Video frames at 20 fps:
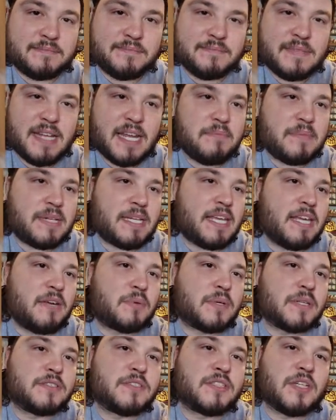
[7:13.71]
named
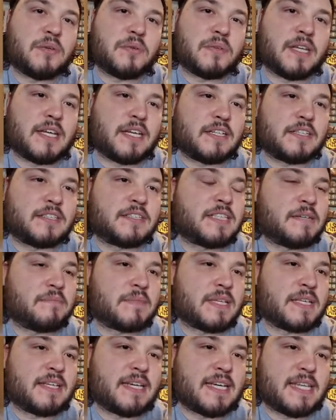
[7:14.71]
keywords only or
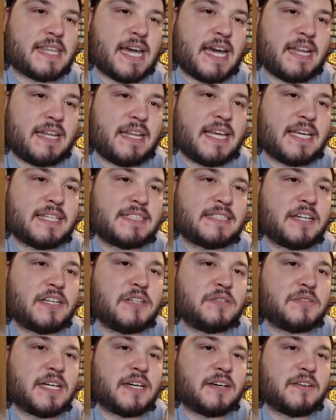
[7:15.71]
something like that. And that's
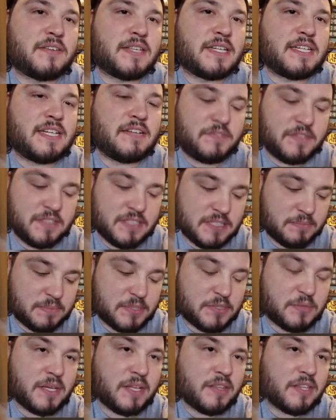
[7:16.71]
how you tell the difference
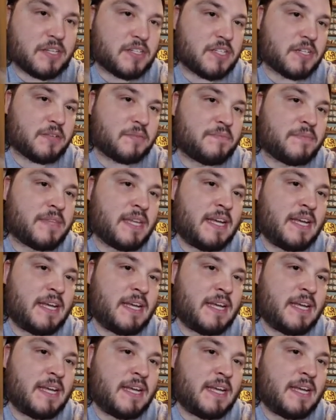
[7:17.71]
between the two.